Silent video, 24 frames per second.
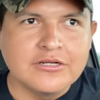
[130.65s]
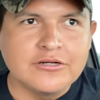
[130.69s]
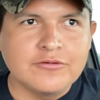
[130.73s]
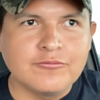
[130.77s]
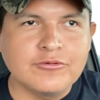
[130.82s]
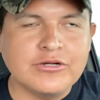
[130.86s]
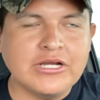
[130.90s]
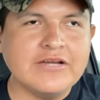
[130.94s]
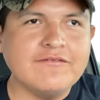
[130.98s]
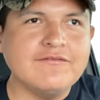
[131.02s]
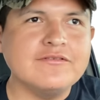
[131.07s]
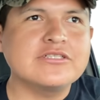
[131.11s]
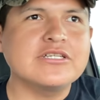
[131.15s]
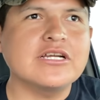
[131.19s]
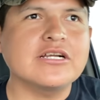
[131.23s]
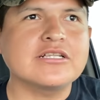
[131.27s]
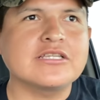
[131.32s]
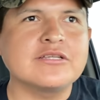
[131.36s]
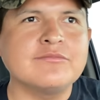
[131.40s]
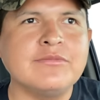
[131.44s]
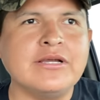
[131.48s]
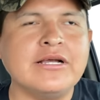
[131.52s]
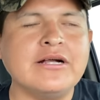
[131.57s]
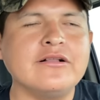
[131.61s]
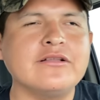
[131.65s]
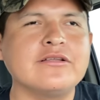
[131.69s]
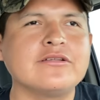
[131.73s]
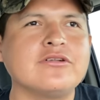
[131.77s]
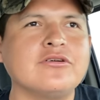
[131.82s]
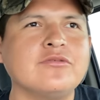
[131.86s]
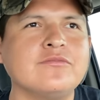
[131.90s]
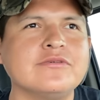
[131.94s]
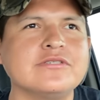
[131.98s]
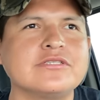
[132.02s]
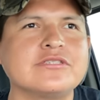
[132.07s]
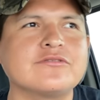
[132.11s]
we haven't checked the mail in
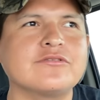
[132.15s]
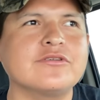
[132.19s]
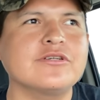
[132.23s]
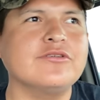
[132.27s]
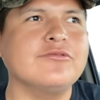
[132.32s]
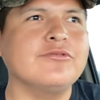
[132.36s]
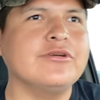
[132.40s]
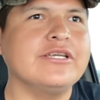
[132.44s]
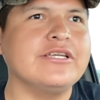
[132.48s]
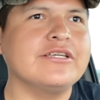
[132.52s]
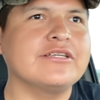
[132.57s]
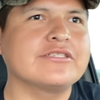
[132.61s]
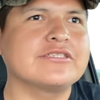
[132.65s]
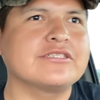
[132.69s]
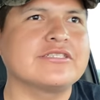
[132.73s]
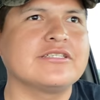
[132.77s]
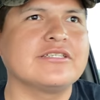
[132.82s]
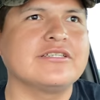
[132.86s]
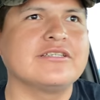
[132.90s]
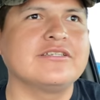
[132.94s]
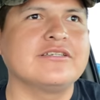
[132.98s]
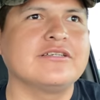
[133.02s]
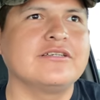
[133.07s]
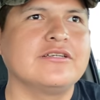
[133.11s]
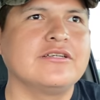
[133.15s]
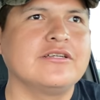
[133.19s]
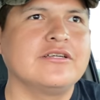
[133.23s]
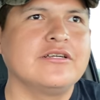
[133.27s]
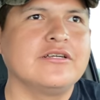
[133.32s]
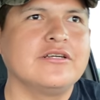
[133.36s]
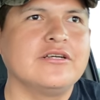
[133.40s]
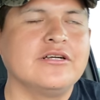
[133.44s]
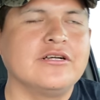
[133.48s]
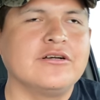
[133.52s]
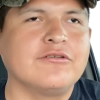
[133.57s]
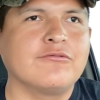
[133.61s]
almost three weeks.
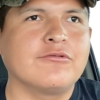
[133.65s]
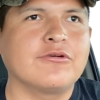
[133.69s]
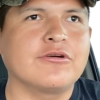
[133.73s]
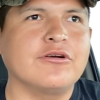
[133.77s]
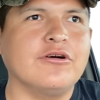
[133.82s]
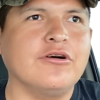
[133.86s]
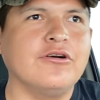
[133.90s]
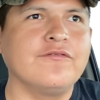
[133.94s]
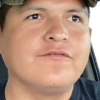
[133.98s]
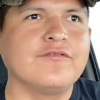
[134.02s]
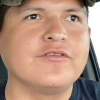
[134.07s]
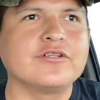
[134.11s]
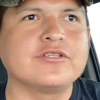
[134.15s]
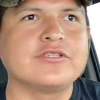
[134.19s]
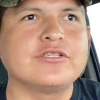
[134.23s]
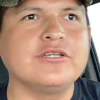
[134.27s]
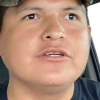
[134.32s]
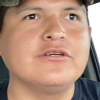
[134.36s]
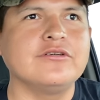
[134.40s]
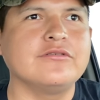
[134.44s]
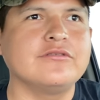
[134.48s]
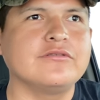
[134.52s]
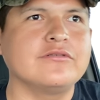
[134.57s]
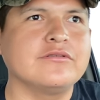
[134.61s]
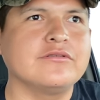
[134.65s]
We're overdue.